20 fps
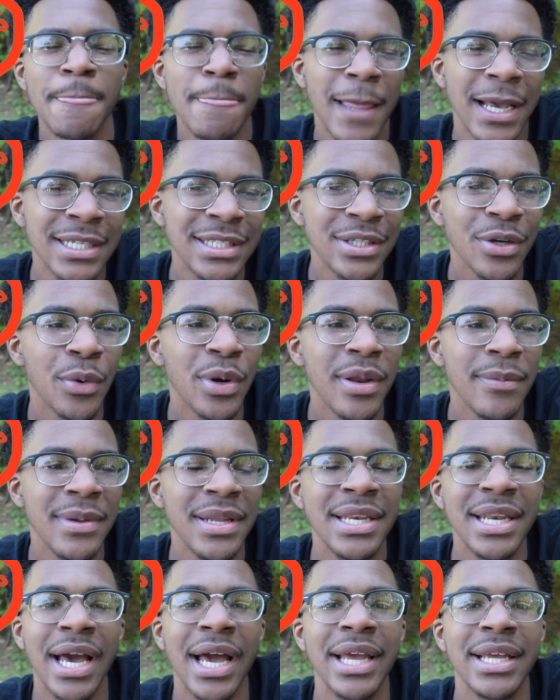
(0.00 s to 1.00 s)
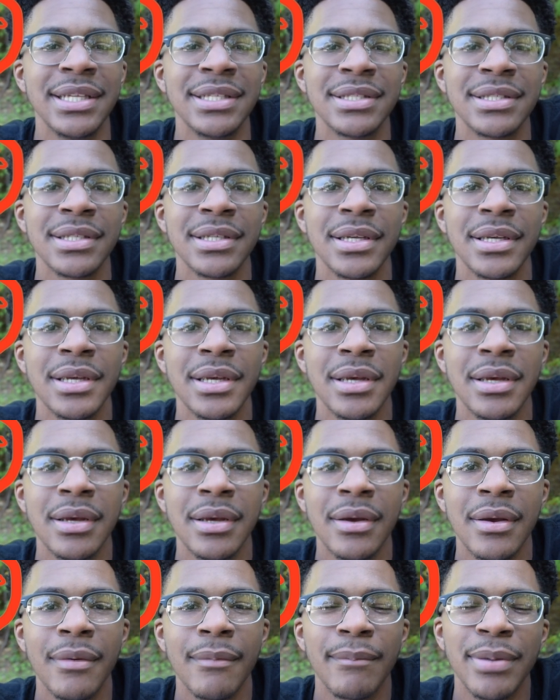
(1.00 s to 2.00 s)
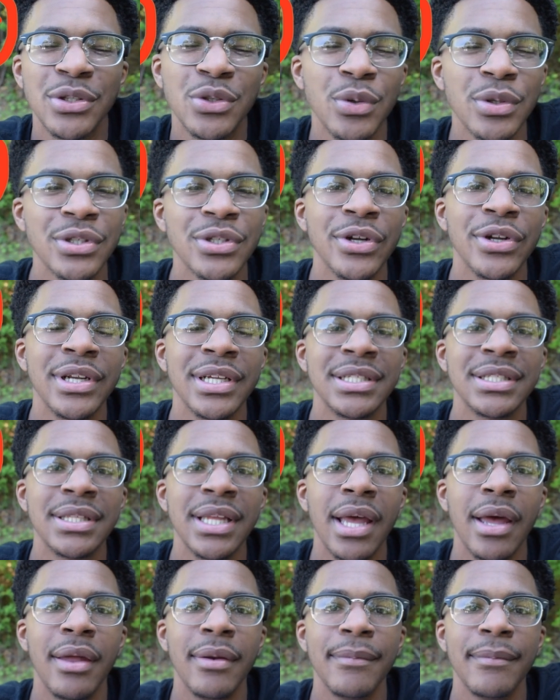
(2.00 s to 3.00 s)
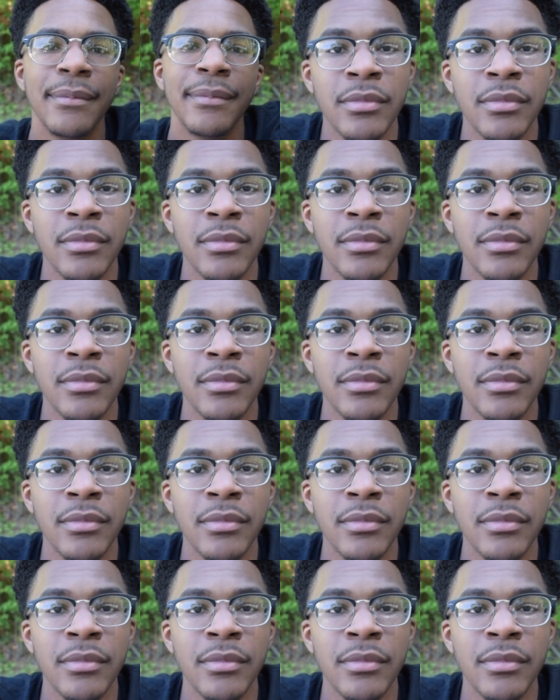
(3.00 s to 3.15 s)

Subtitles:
I still want to be nice, but to a certain extent.